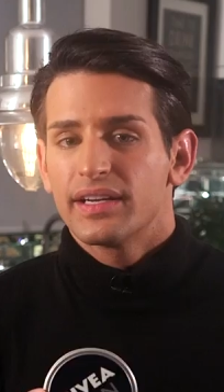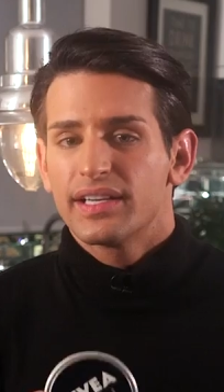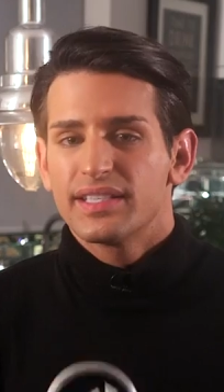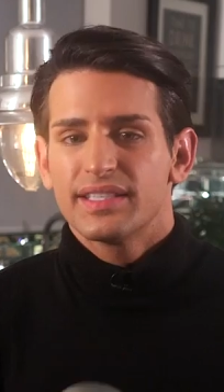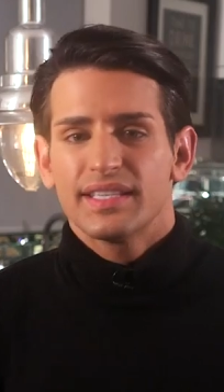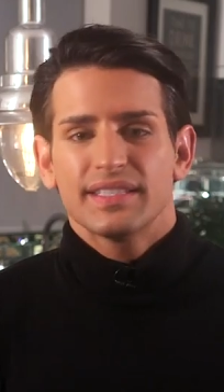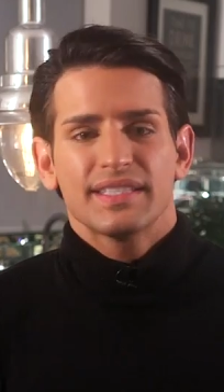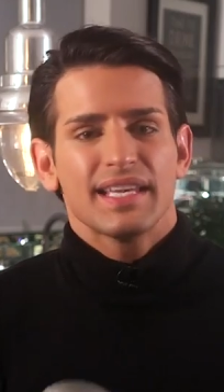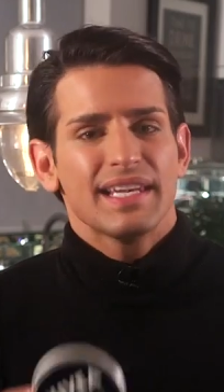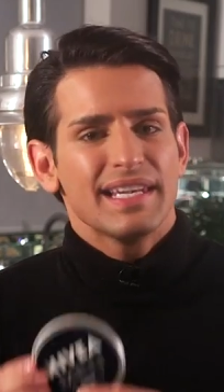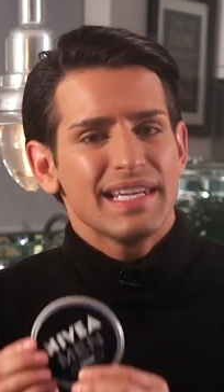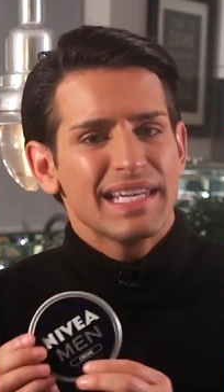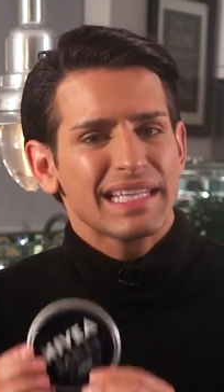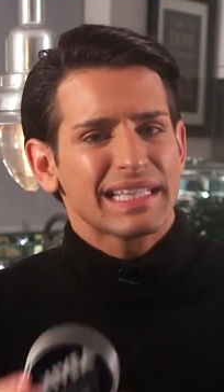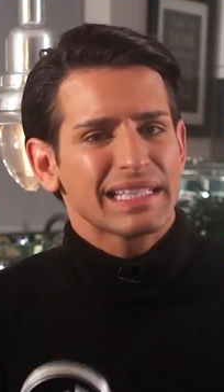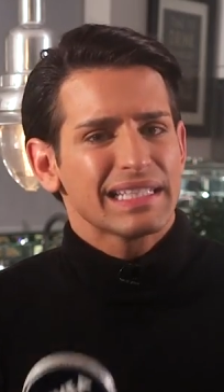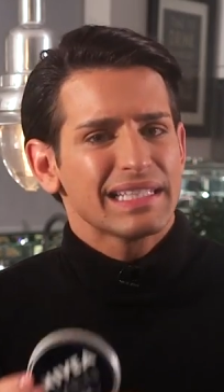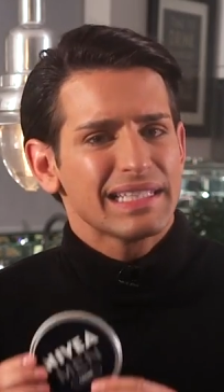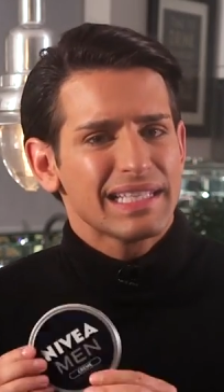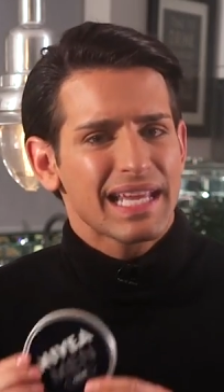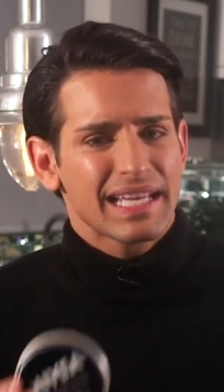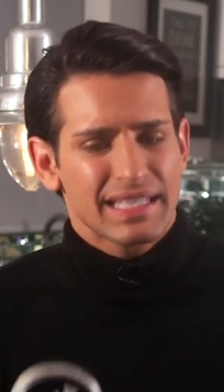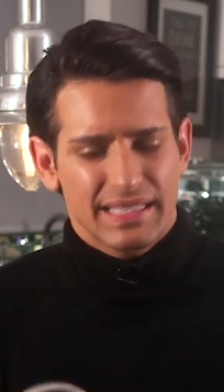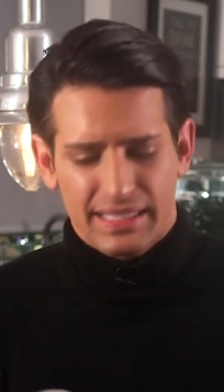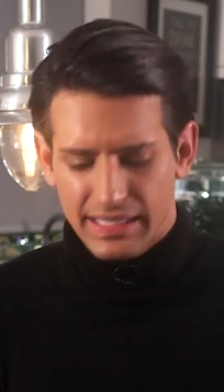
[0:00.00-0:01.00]
because it's a little
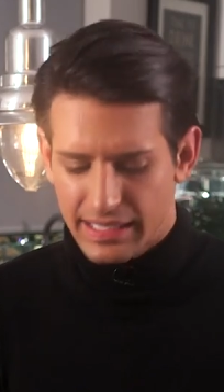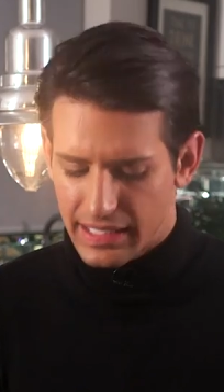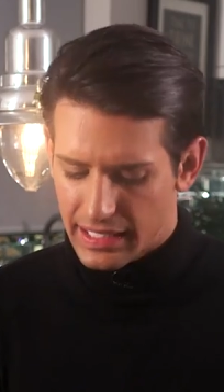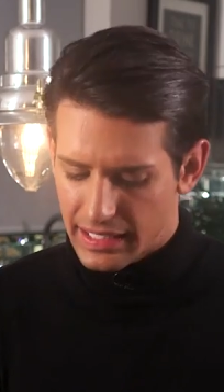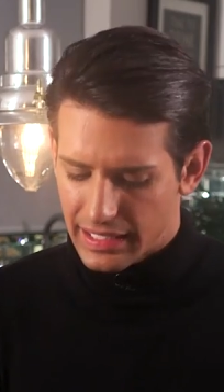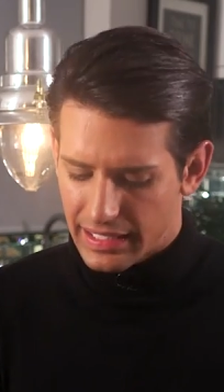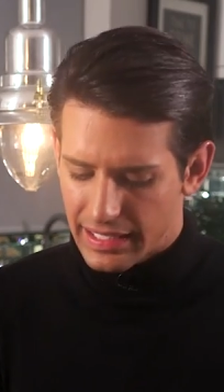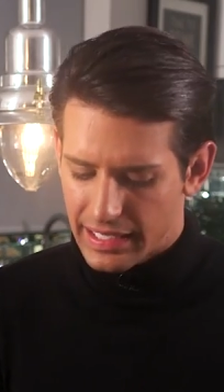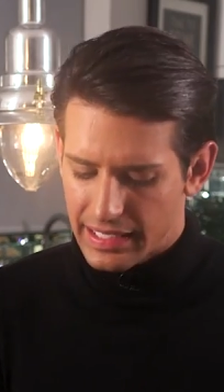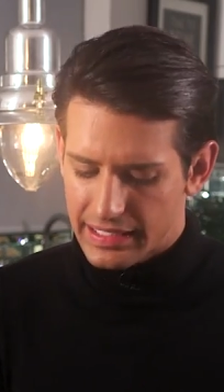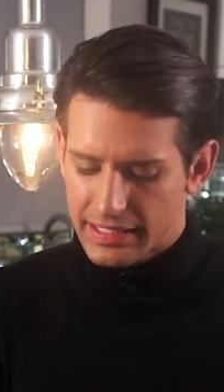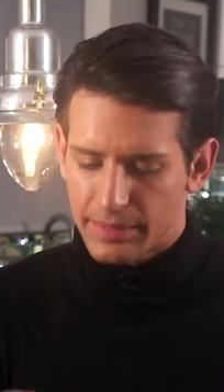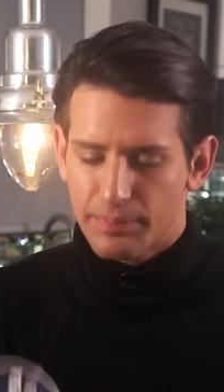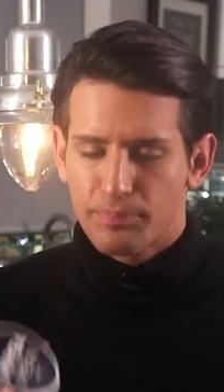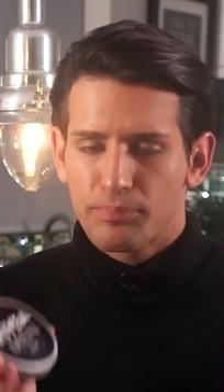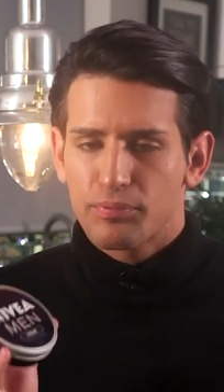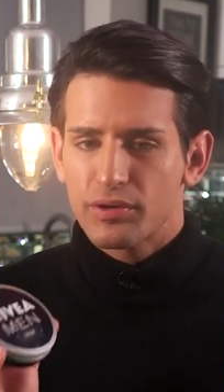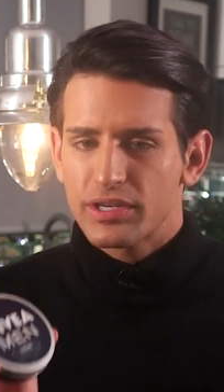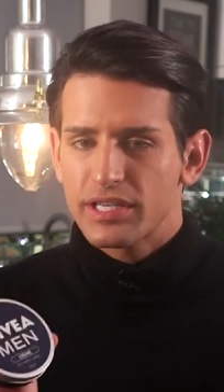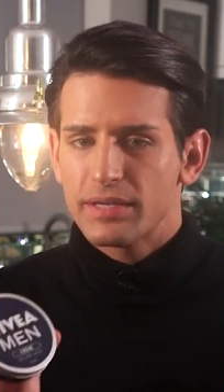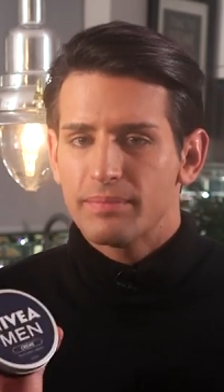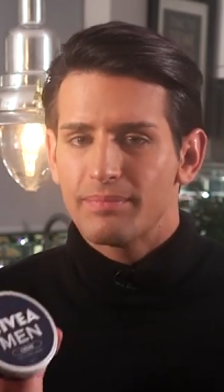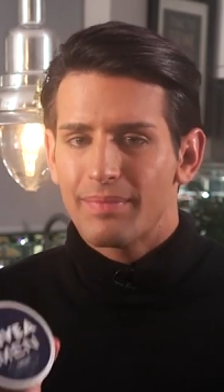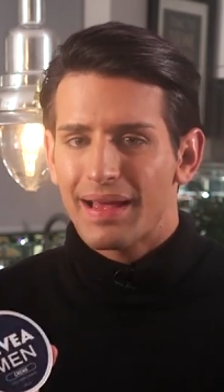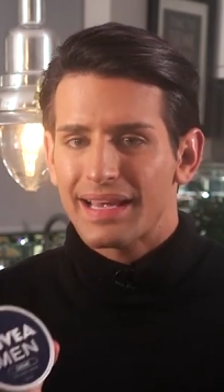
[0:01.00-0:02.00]
less girly, it's a
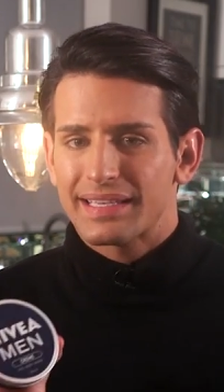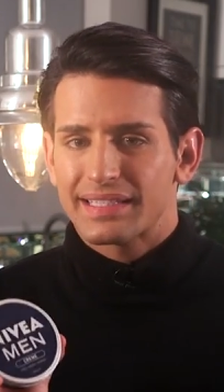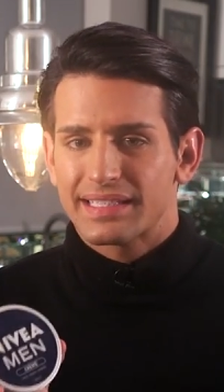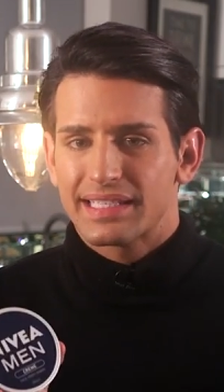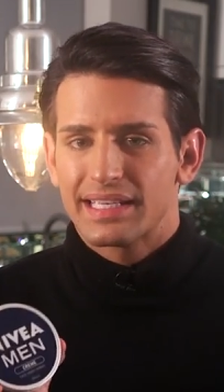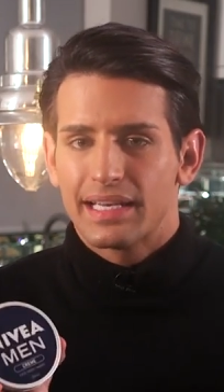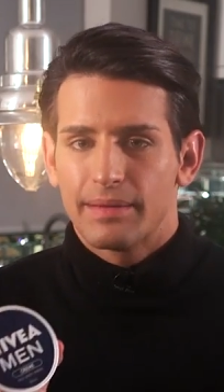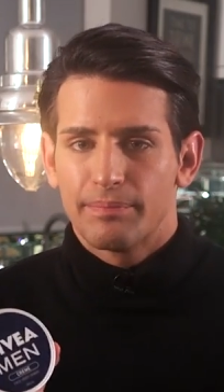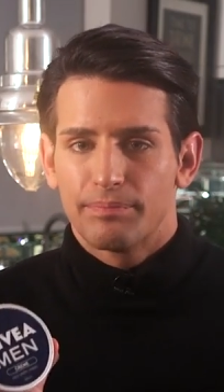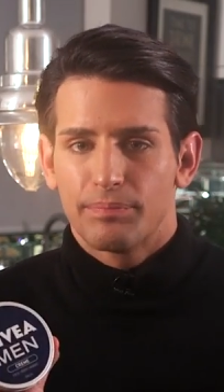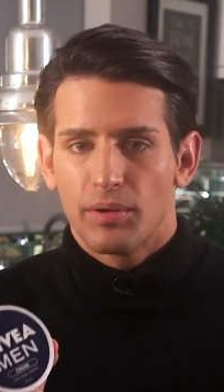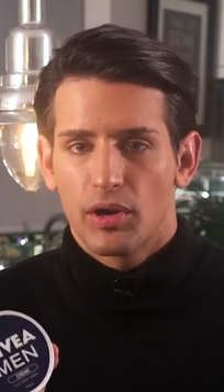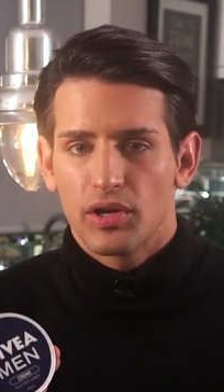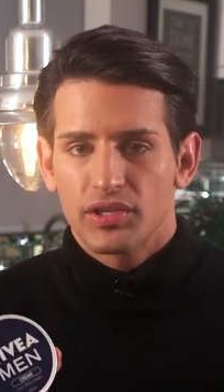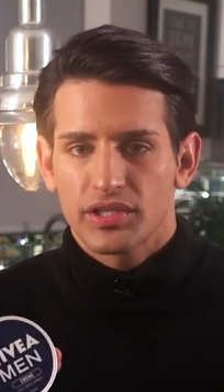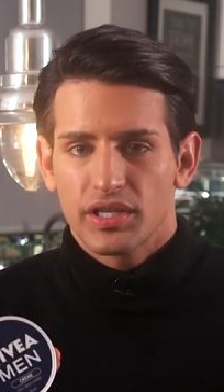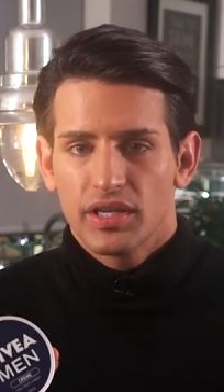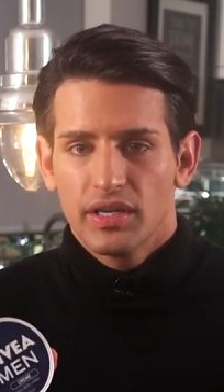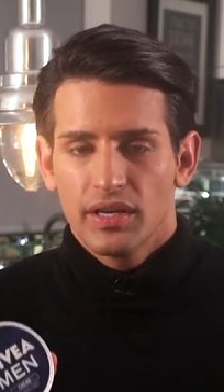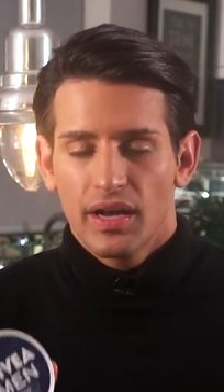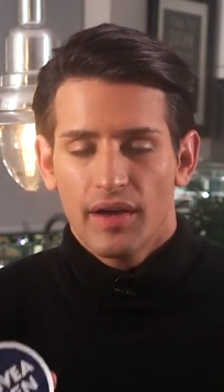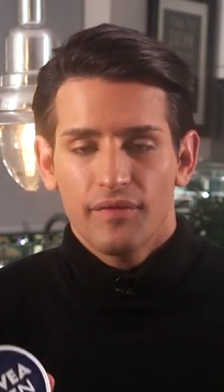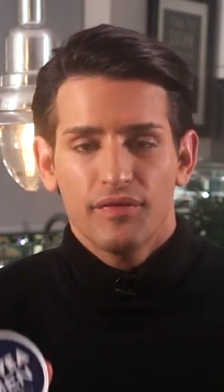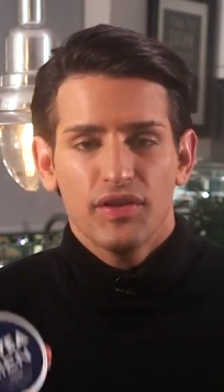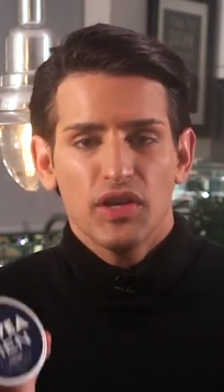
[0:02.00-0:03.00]
pretty masculine pot,
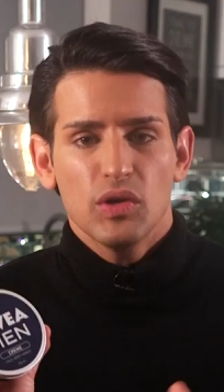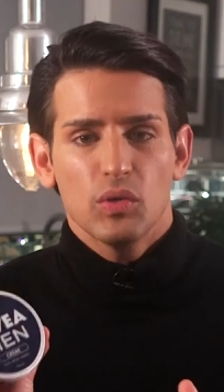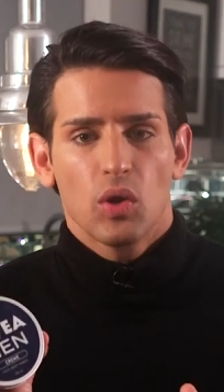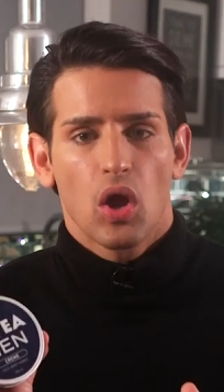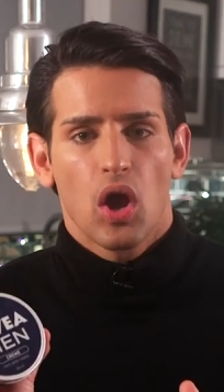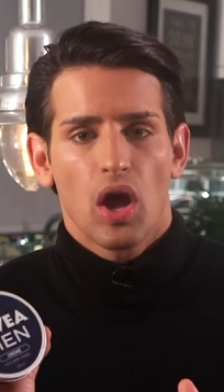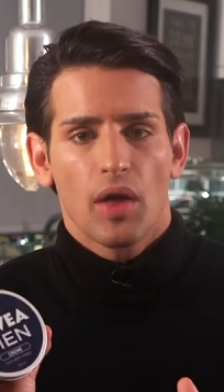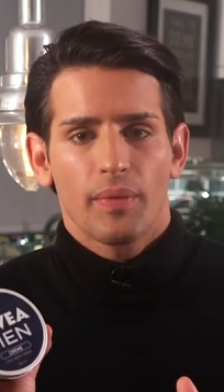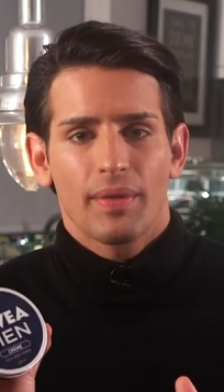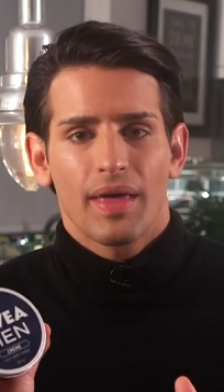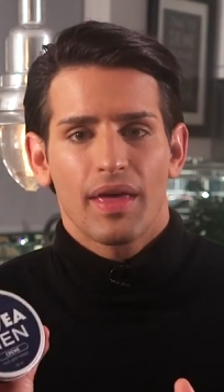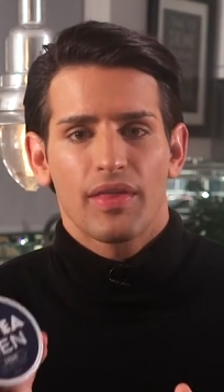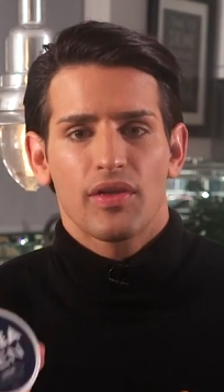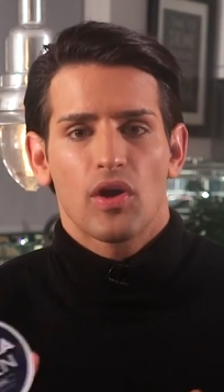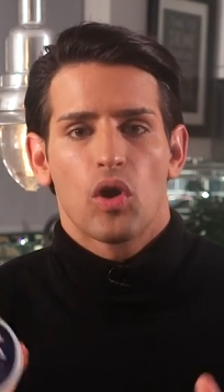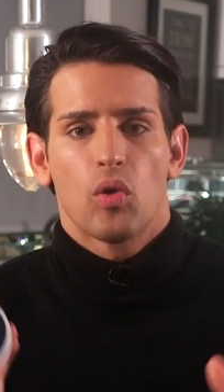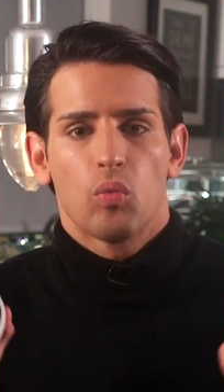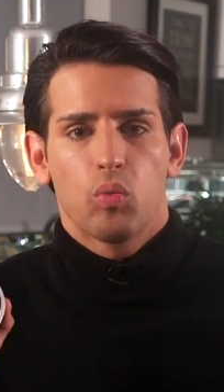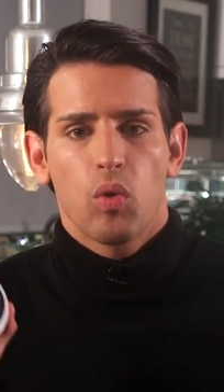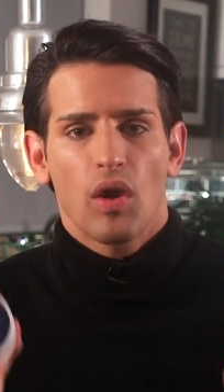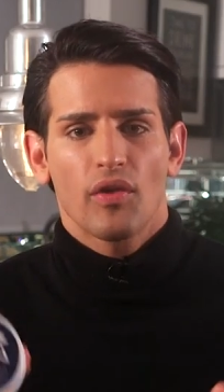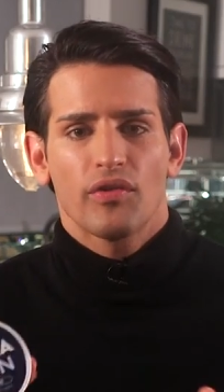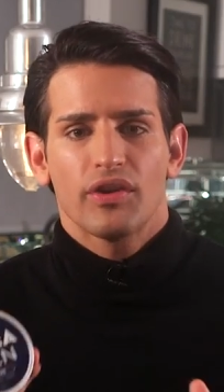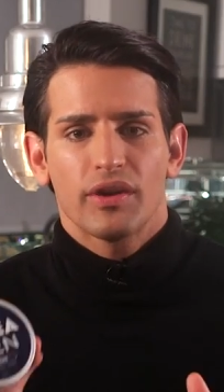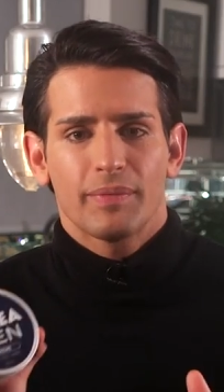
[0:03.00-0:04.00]
and for you lot out there that are
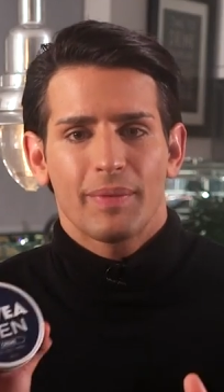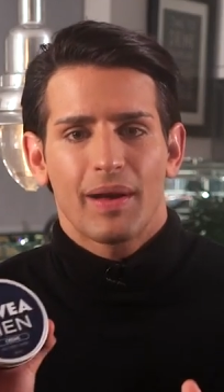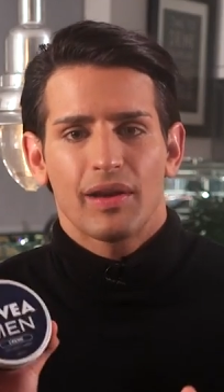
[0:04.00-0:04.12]
worried